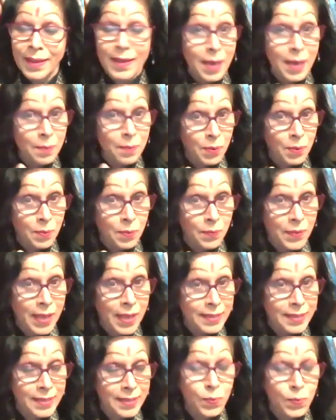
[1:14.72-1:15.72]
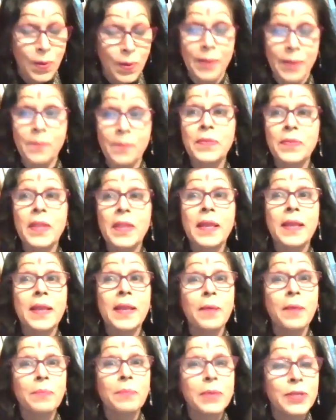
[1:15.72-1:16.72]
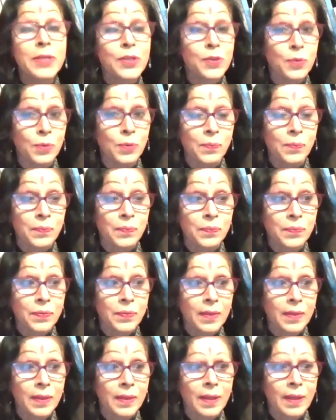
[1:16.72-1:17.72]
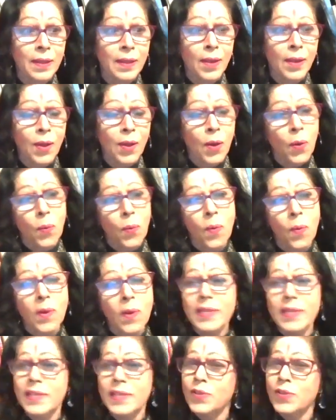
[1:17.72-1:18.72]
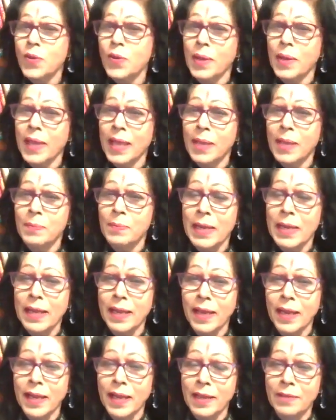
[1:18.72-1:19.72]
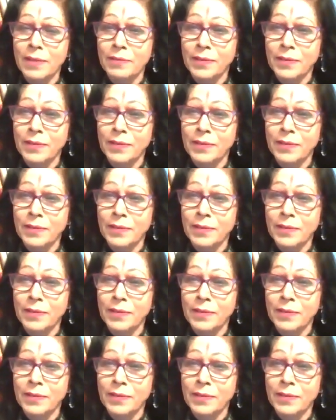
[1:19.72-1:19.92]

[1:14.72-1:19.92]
That is one. Number two, what is your aim in life?